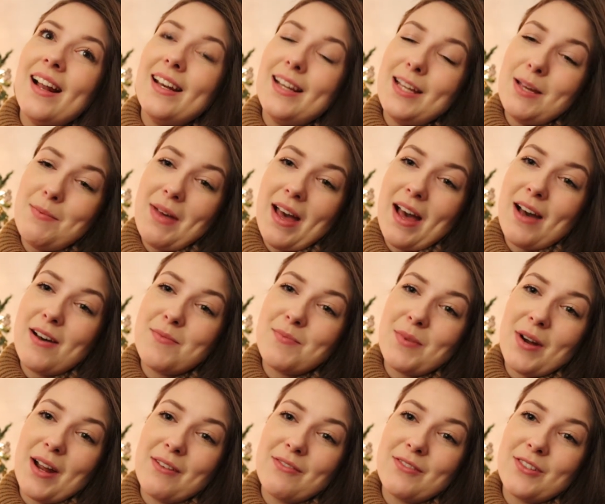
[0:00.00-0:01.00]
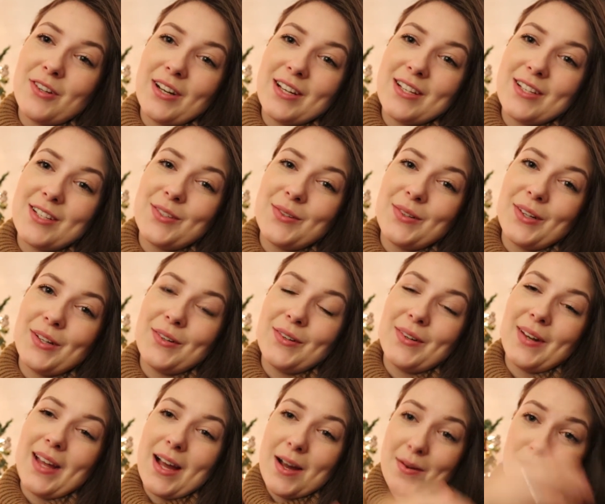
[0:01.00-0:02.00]
A little bit out of breath trying to sort it
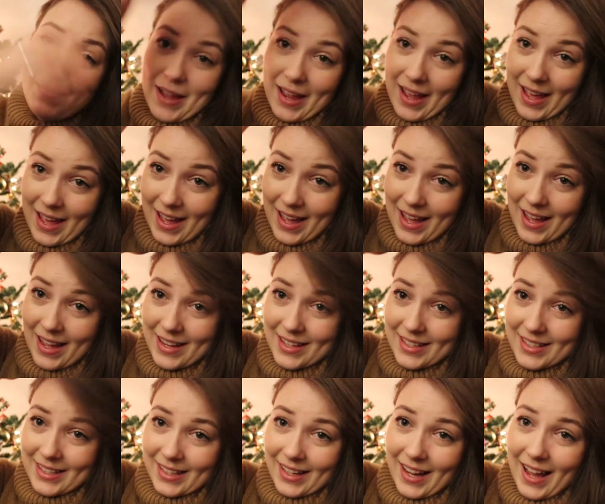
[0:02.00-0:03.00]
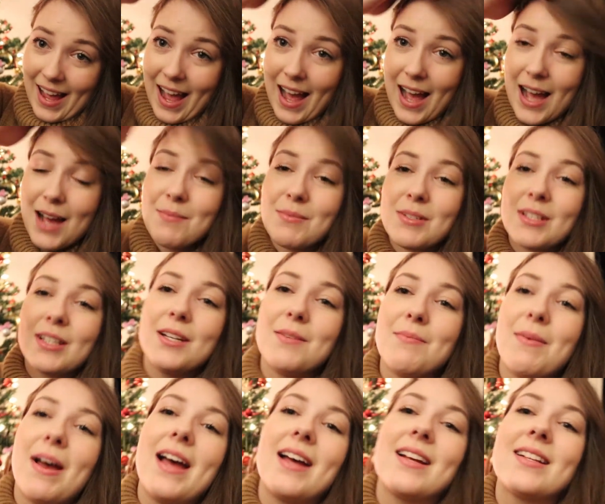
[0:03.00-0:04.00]
all out. My hair is an absolute
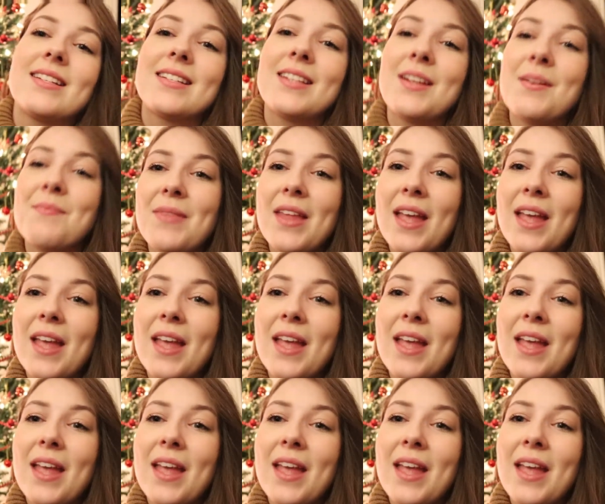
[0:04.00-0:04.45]
mess.